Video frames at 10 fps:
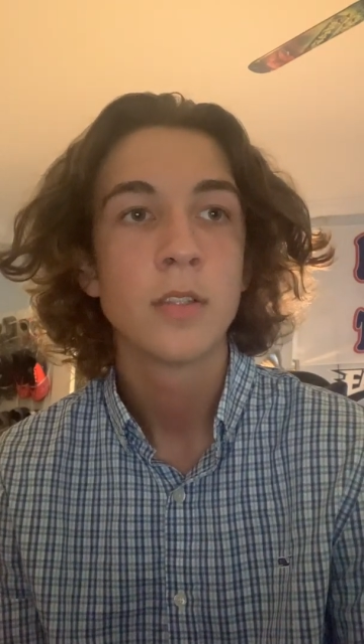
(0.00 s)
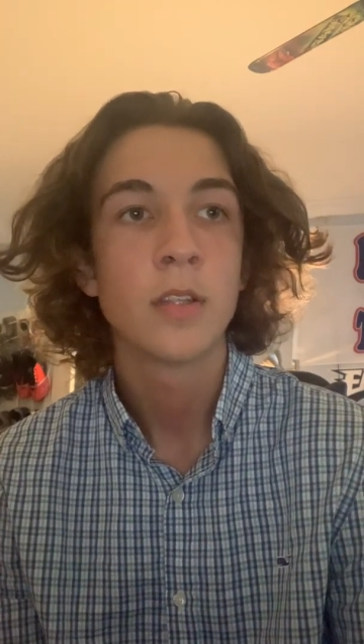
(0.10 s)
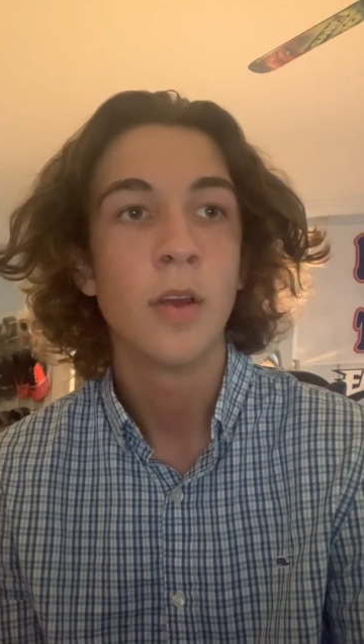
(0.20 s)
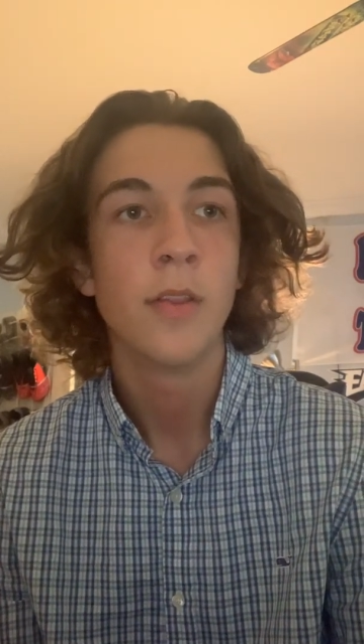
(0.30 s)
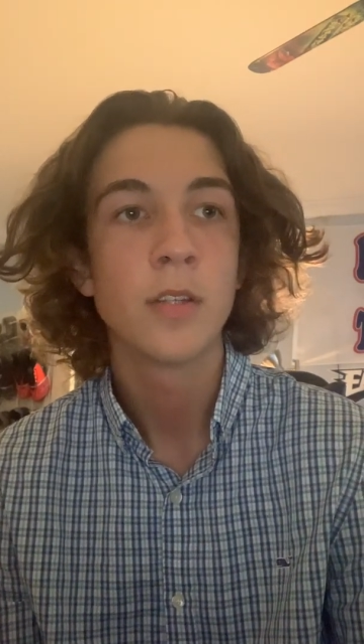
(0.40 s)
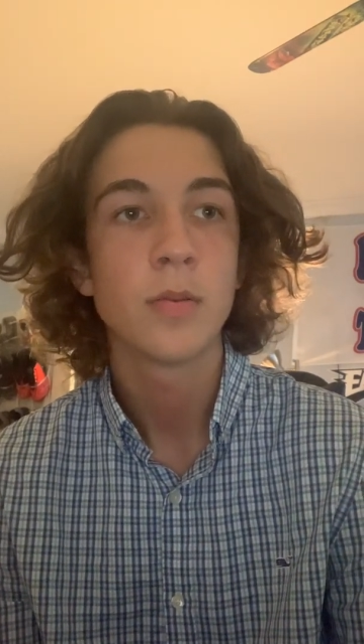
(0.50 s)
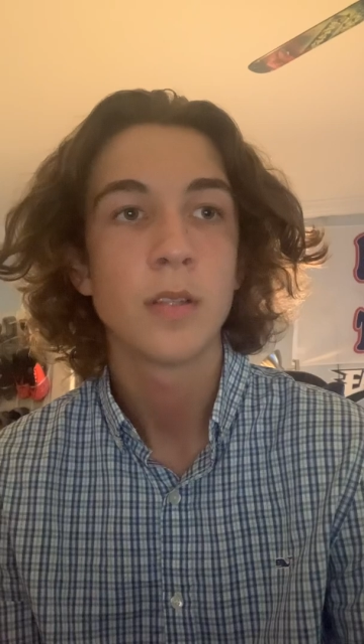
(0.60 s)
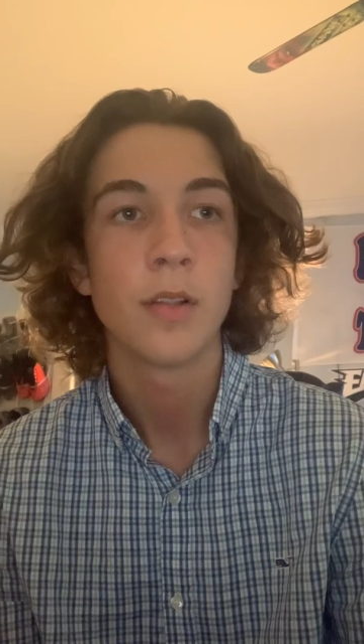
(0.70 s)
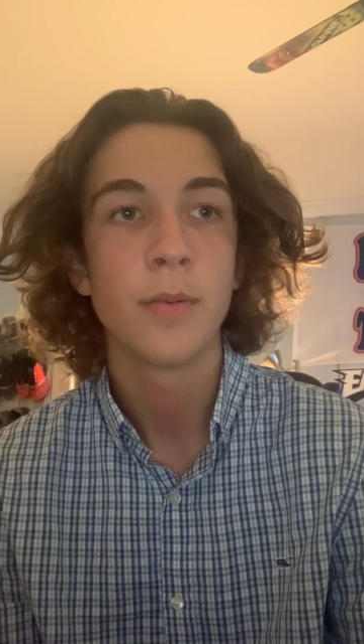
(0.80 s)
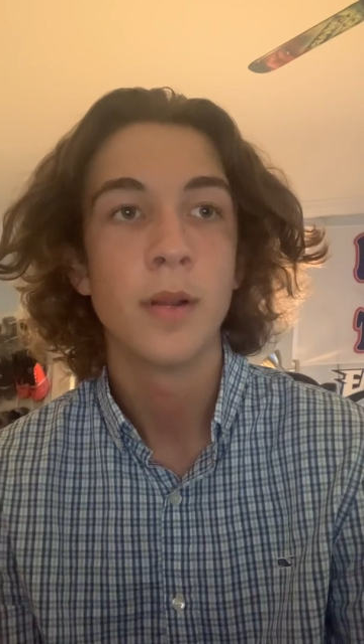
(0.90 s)
So this
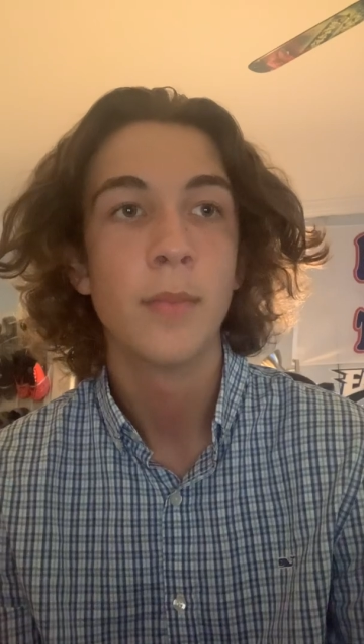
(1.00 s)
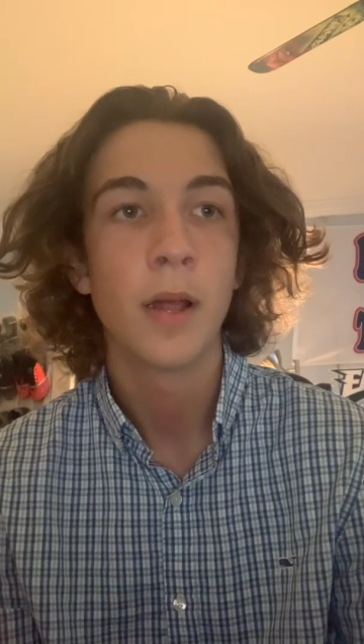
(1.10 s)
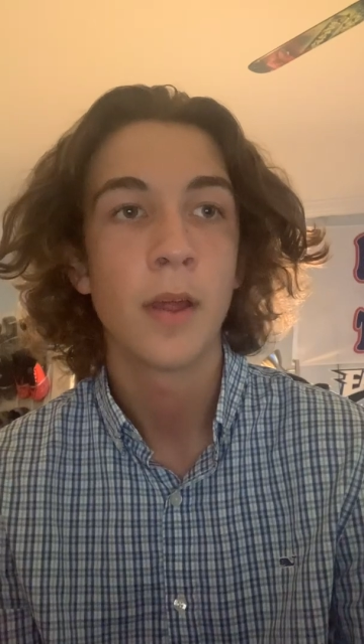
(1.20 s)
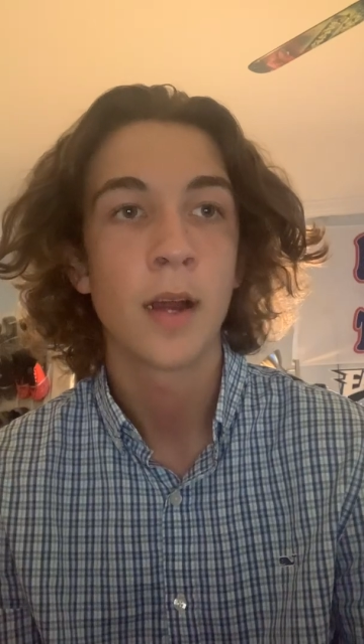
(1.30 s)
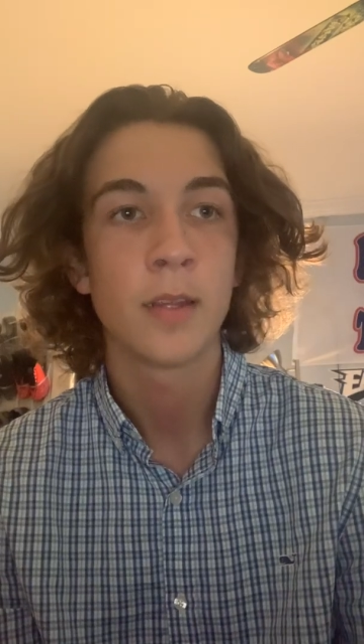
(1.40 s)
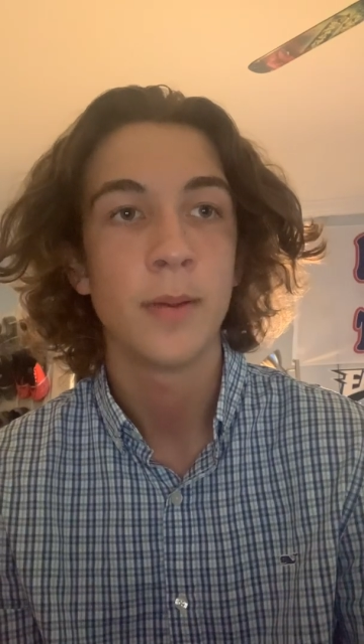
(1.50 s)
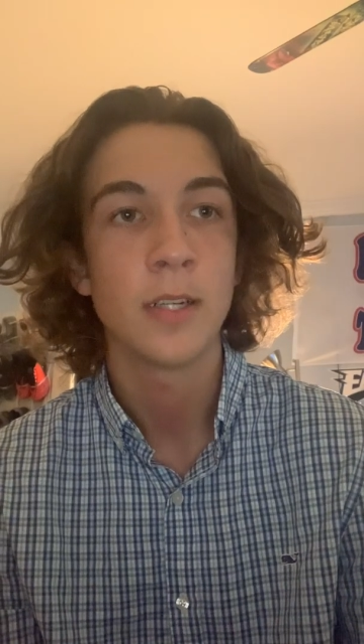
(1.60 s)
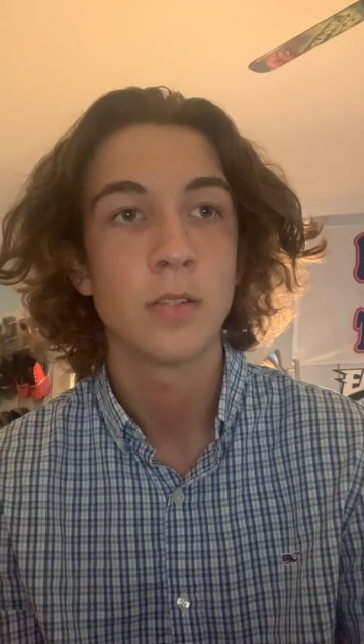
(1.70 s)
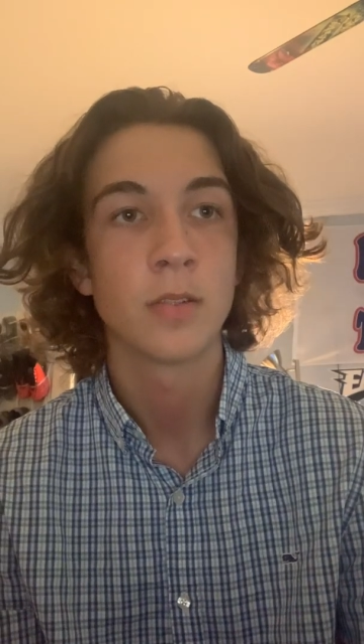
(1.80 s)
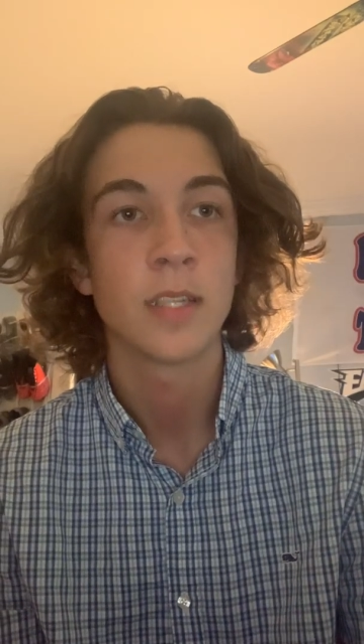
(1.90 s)
was a little bit about the
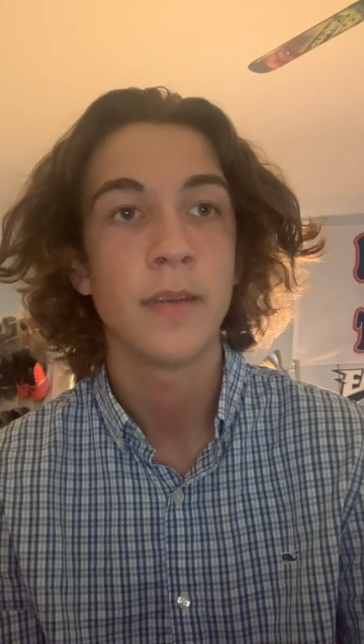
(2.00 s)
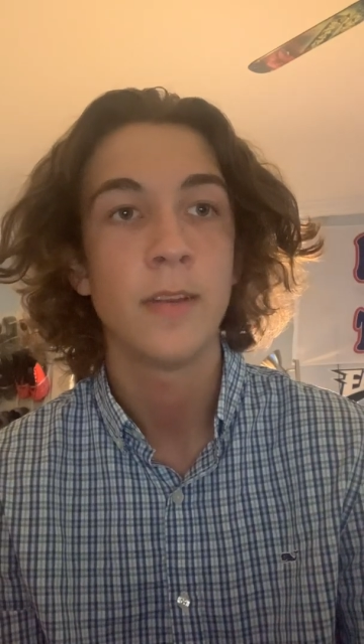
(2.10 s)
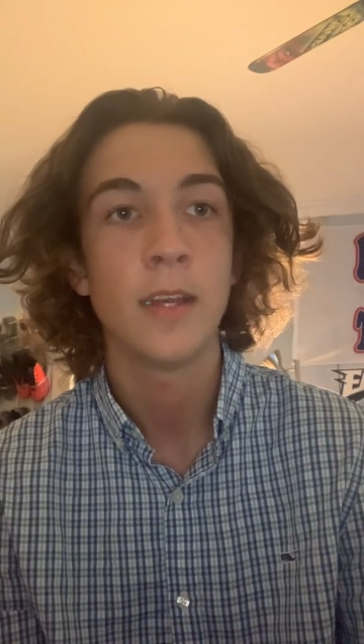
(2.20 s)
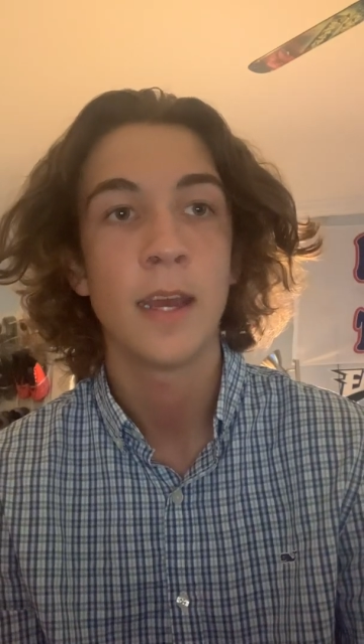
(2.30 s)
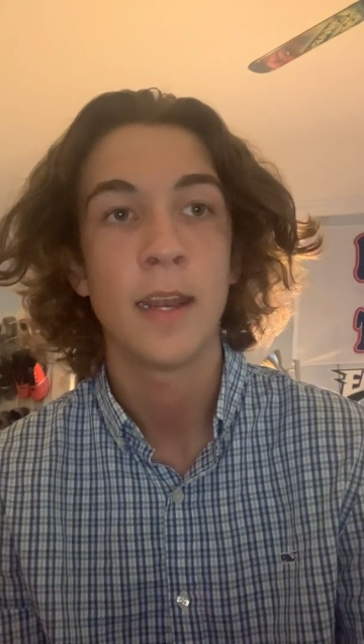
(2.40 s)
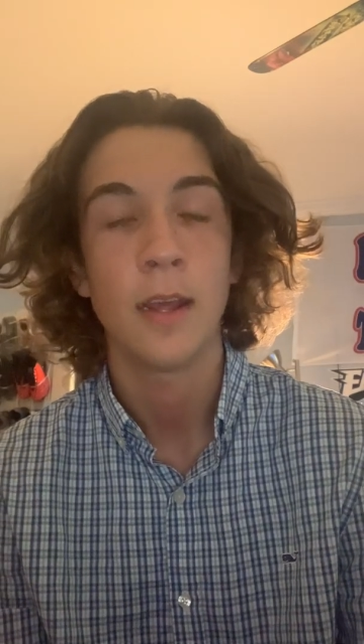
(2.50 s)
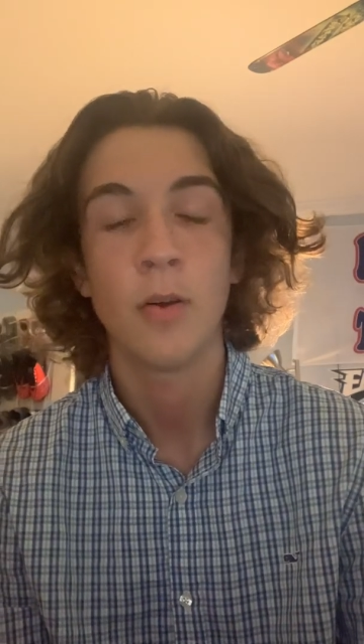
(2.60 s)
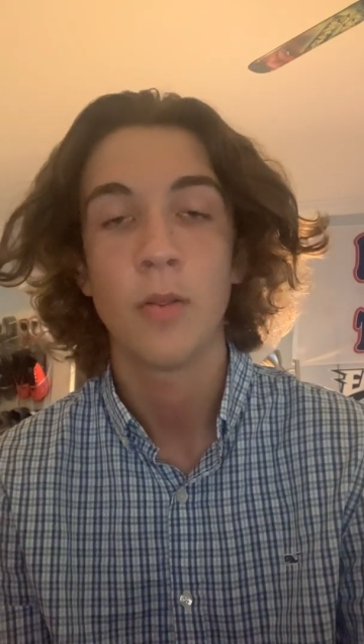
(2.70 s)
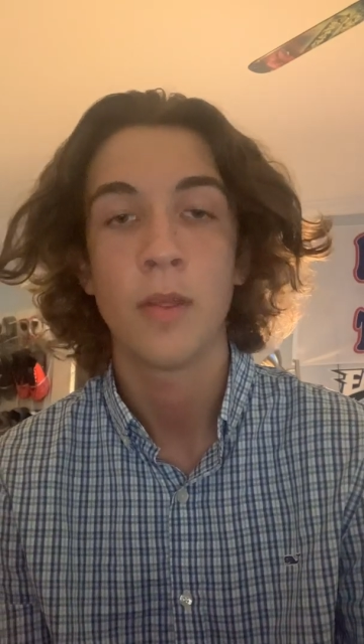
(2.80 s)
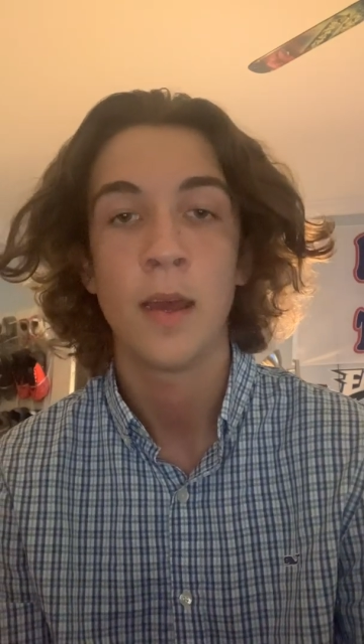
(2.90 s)
Occupational Safety and
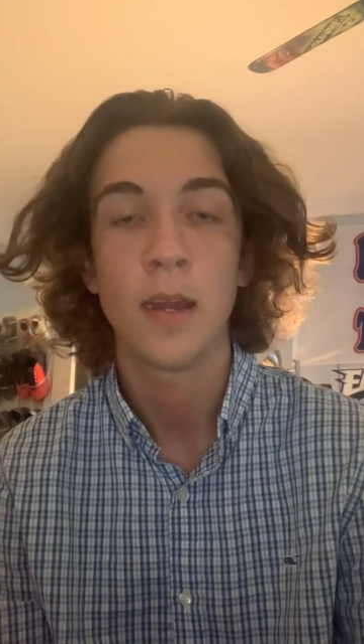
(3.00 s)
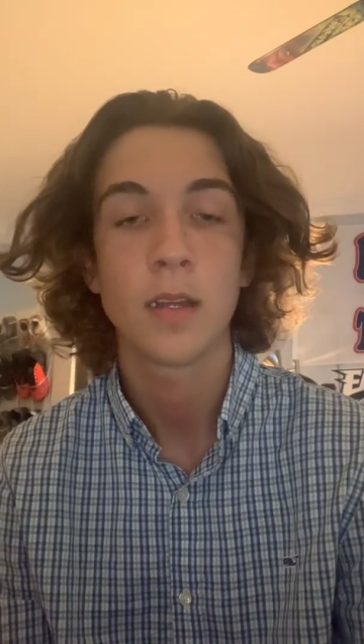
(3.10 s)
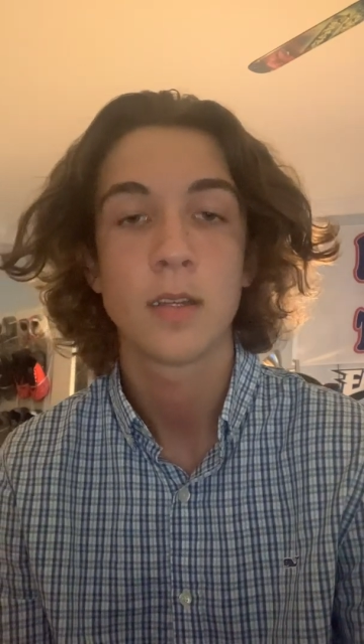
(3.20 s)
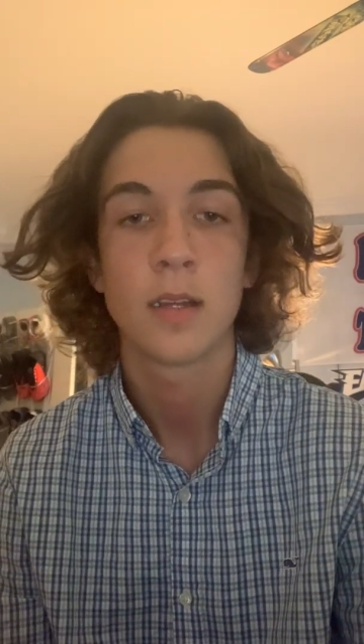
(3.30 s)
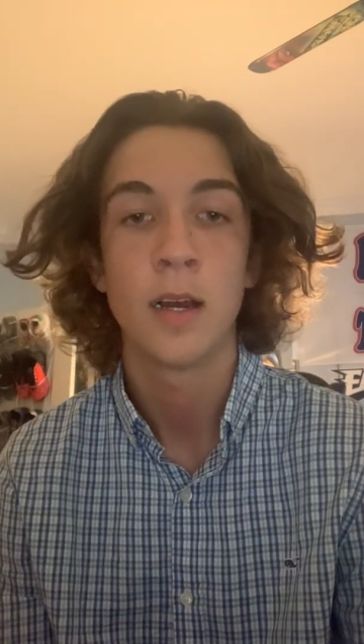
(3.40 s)
Health Act.